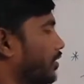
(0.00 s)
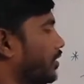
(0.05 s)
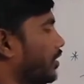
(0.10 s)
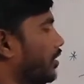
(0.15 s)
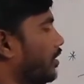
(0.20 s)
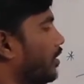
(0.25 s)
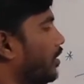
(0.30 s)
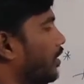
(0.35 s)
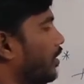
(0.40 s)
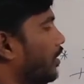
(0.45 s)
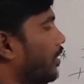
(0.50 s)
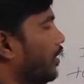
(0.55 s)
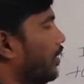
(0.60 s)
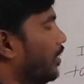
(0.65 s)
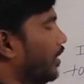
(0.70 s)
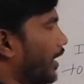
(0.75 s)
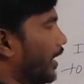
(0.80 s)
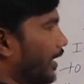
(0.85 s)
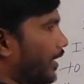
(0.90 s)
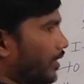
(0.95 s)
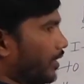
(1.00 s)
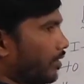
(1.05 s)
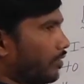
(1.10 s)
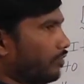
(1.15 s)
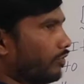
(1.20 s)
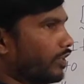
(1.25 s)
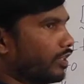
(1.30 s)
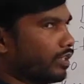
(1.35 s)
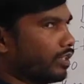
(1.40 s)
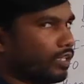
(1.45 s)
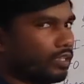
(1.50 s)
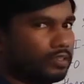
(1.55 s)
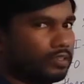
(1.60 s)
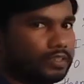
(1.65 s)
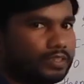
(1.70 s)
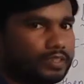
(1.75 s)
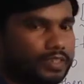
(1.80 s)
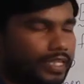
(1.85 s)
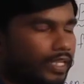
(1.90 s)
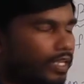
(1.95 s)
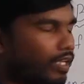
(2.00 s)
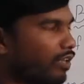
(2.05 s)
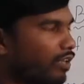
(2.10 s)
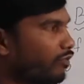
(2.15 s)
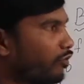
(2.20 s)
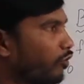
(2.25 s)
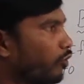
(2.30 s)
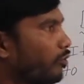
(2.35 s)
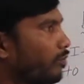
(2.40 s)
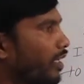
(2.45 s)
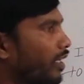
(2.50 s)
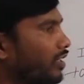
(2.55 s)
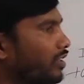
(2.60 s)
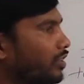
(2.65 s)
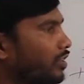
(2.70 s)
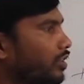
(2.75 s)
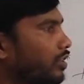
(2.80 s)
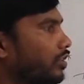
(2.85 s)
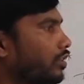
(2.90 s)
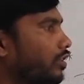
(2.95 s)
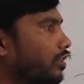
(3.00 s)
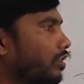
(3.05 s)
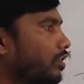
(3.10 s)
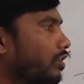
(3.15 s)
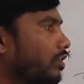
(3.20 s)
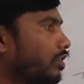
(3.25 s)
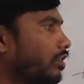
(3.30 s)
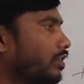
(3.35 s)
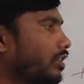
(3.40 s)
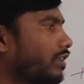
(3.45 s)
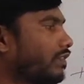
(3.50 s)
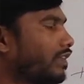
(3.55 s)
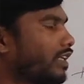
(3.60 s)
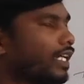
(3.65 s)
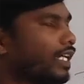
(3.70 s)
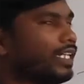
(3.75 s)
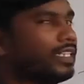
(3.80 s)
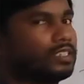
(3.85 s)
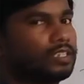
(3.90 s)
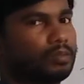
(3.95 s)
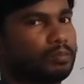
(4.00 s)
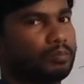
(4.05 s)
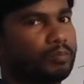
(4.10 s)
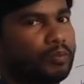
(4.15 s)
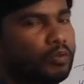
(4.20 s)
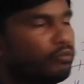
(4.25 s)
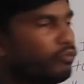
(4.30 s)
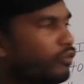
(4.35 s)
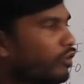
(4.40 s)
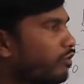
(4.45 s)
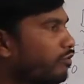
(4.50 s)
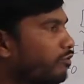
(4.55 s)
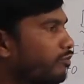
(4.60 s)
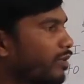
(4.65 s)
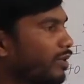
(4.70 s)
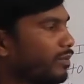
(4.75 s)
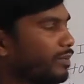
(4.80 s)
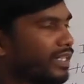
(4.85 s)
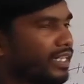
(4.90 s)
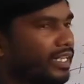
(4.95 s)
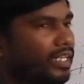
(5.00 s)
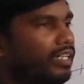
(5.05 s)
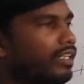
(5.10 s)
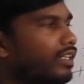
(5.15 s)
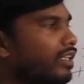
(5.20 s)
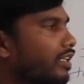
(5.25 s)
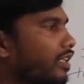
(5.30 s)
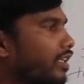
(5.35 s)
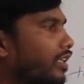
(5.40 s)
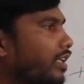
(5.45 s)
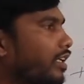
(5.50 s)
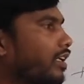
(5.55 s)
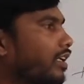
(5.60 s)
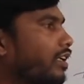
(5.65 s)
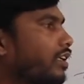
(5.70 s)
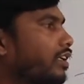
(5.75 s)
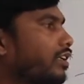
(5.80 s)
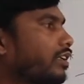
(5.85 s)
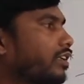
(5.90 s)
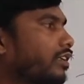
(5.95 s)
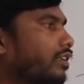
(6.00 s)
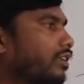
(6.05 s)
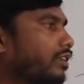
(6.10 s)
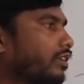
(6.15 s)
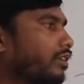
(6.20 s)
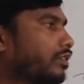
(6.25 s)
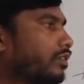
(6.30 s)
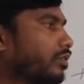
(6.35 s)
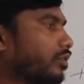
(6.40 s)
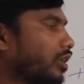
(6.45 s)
and for 3 or 4 marks they will ask a proof of BPT. Not only for